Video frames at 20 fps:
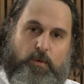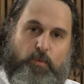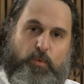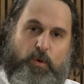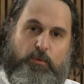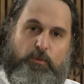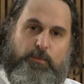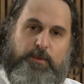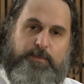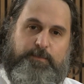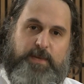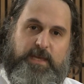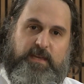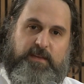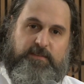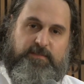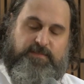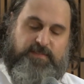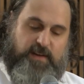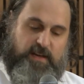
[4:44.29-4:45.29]
Where will we
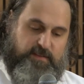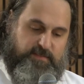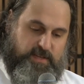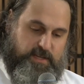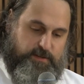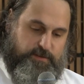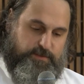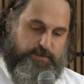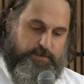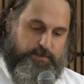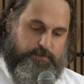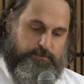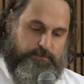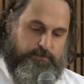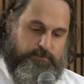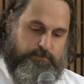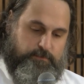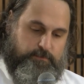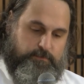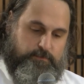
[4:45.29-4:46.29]
be in 5 years?
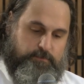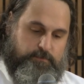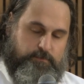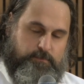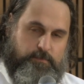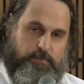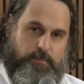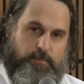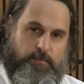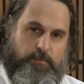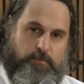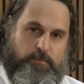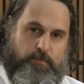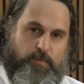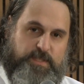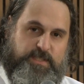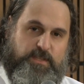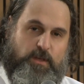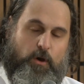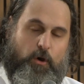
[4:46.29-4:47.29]

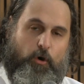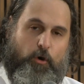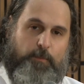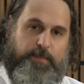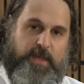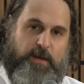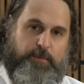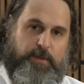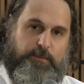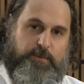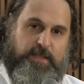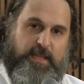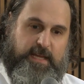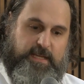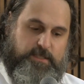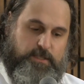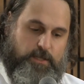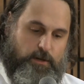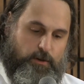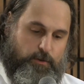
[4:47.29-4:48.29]
What's the home that we would
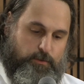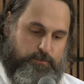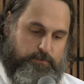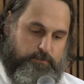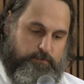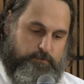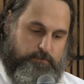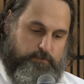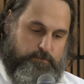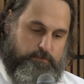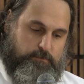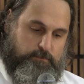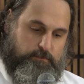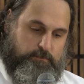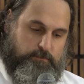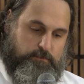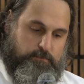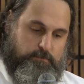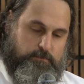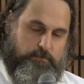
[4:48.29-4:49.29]
like to own?
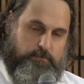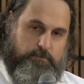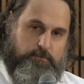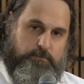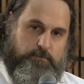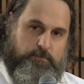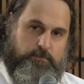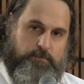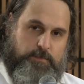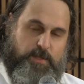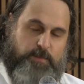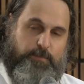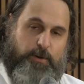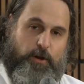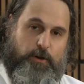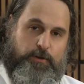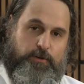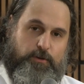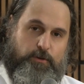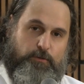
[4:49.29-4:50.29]
The
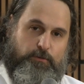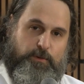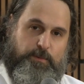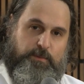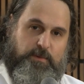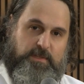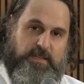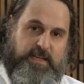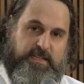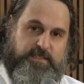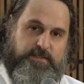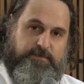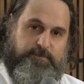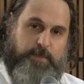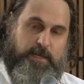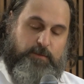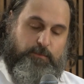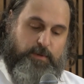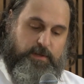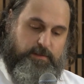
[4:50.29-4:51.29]
partner who we would like to
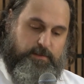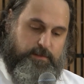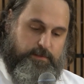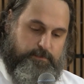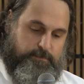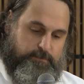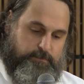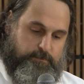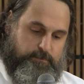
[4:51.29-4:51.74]
be with?